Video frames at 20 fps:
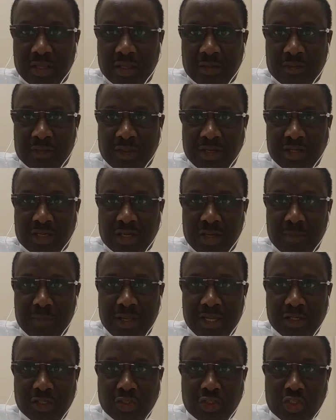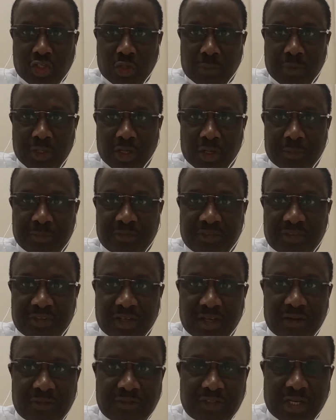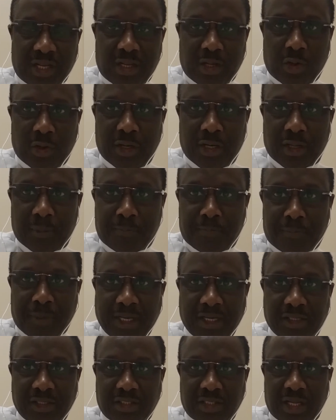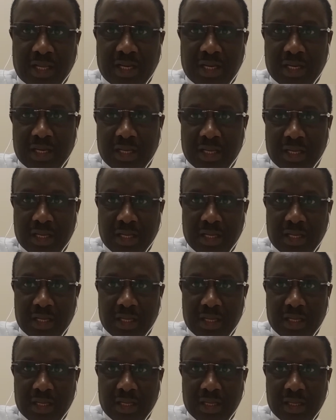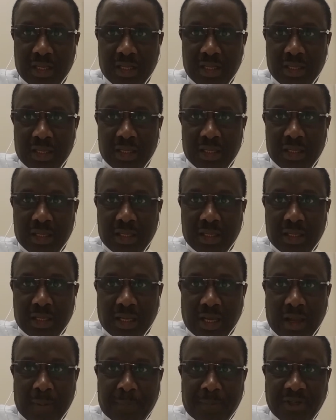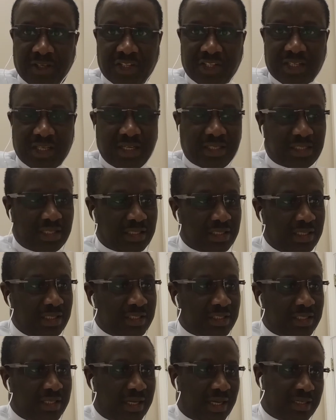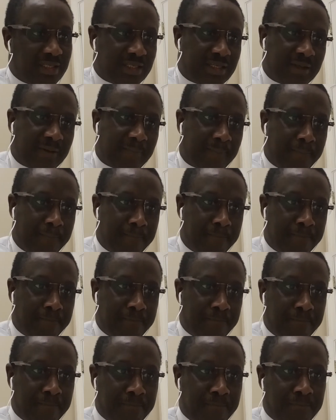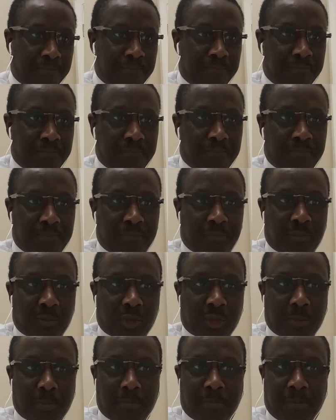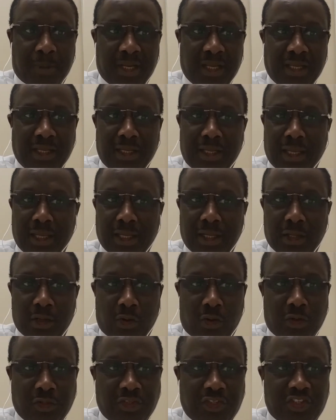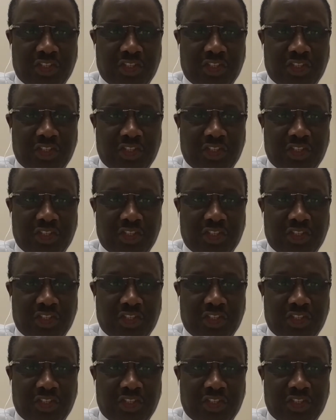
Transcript: that remains to be observed, underpinned, and appreciated is that bringing on